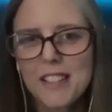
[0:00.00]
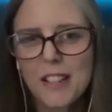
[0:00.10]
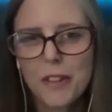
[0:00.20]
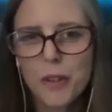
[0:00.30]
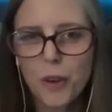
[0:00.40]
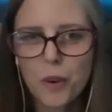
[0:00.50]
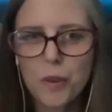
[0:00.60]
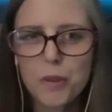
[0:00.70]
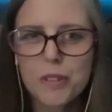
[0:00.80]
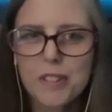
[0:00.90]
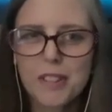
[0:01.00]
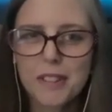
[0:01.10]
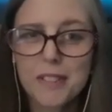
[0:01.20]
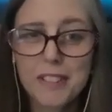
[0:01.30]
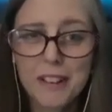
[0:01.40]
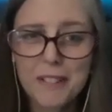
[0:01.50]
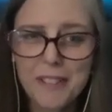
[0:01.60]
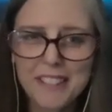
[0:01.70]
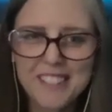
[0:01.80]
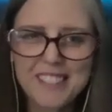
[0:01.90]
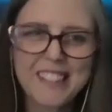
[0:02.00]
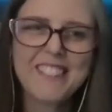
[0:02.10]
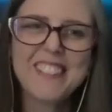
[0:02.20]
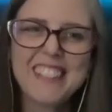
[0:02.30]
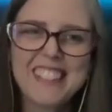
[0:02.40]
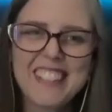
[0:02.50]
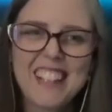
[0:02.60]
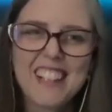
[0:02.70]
another co-host of Scarefest TV.